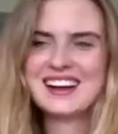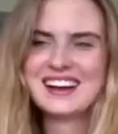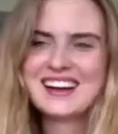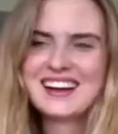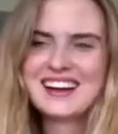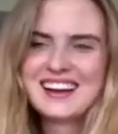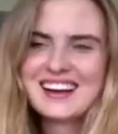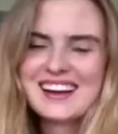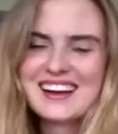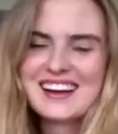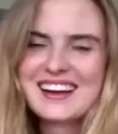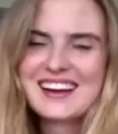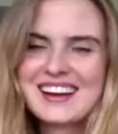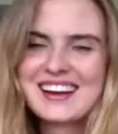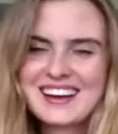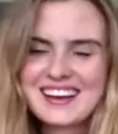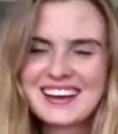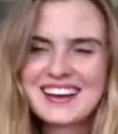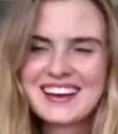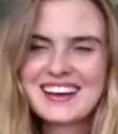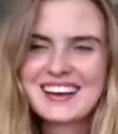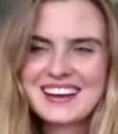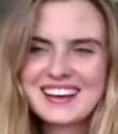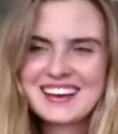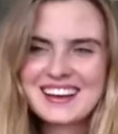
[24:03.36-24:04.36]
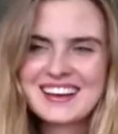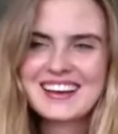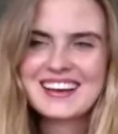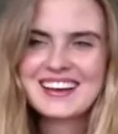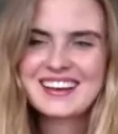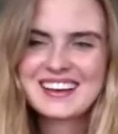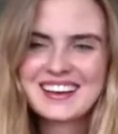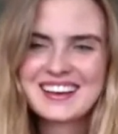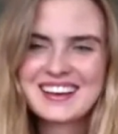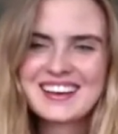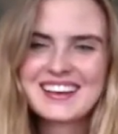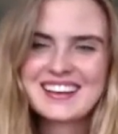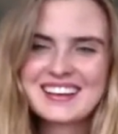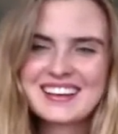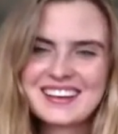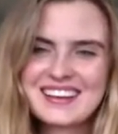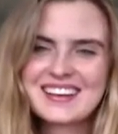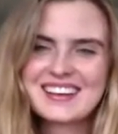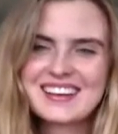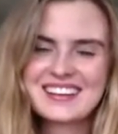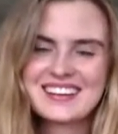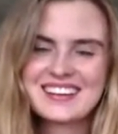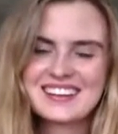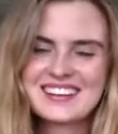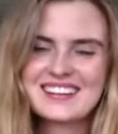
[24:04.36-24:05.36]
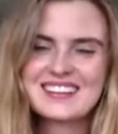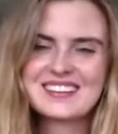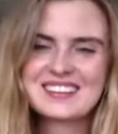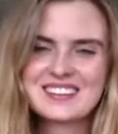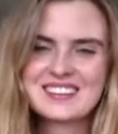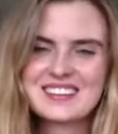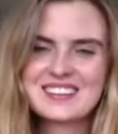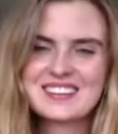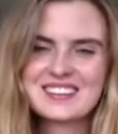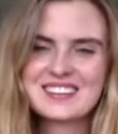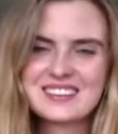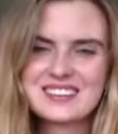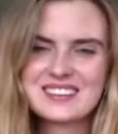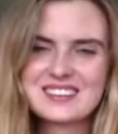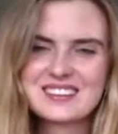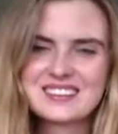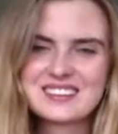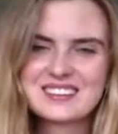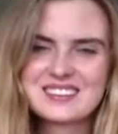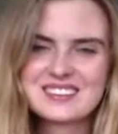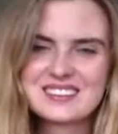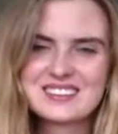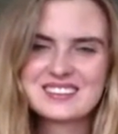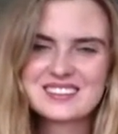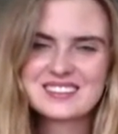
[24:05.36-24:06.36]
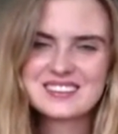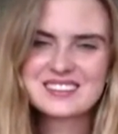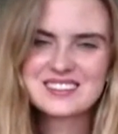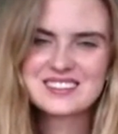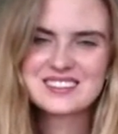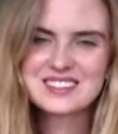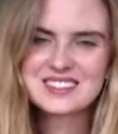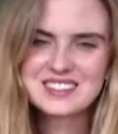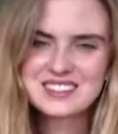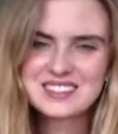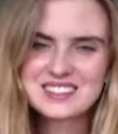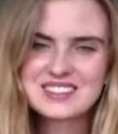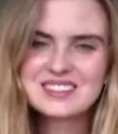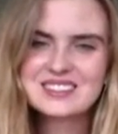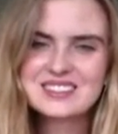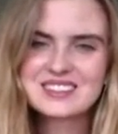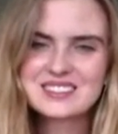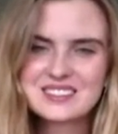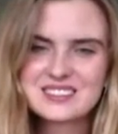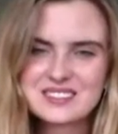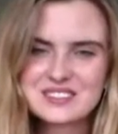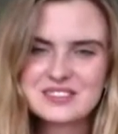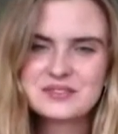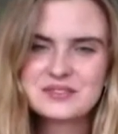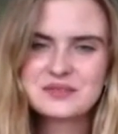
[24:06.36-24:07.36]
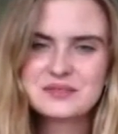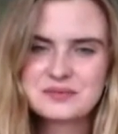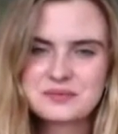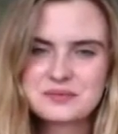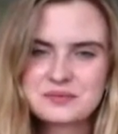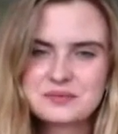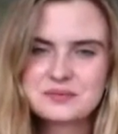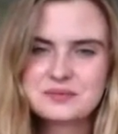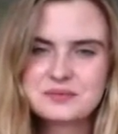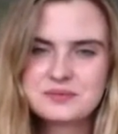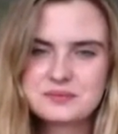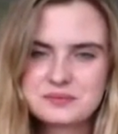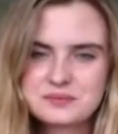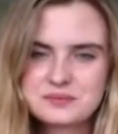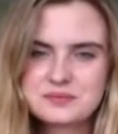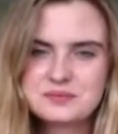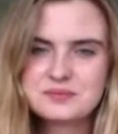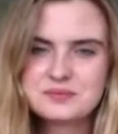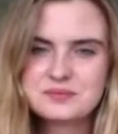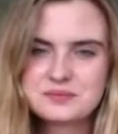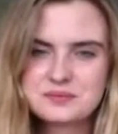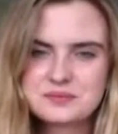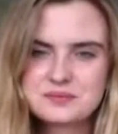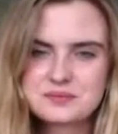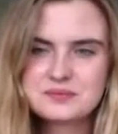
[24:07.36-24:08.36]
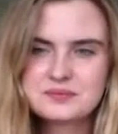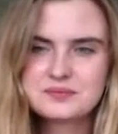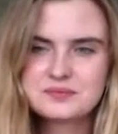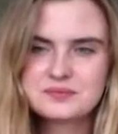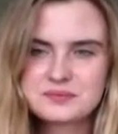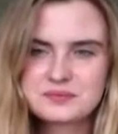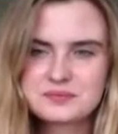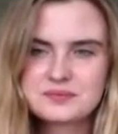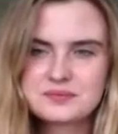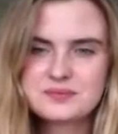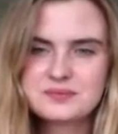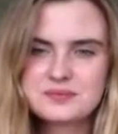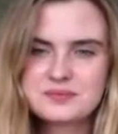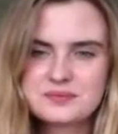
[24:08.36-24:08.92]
also, like, I grew up in the town I grew up in, because I grew up in Silicon Valley, and there's a very high teen suicide